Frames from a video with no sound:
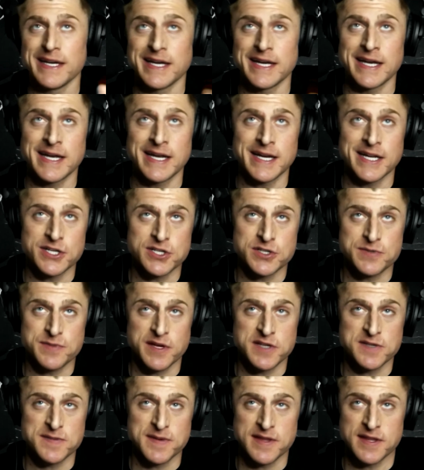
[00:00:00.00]
And it just
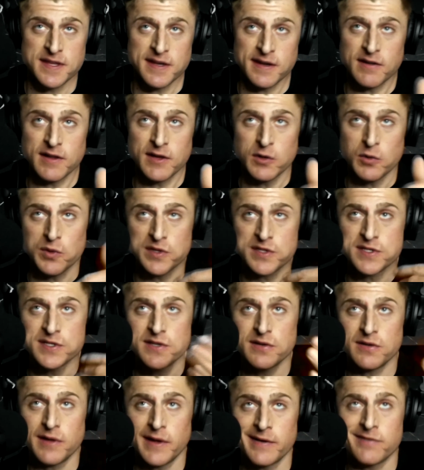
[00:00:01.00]
makes me think, like, wasn't
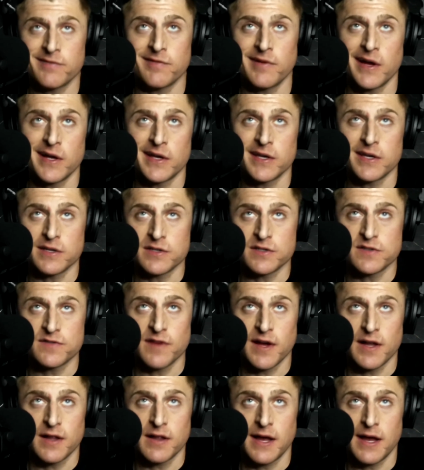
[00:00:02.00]
there like Vikings
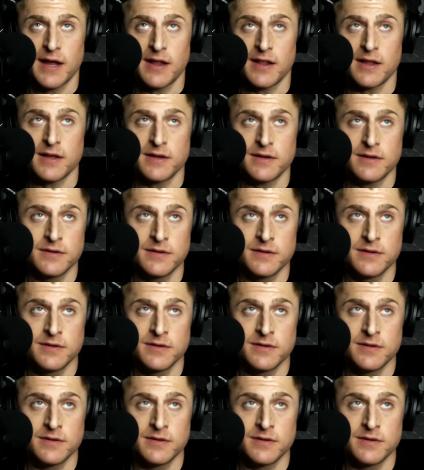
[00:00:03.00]
Valhalla?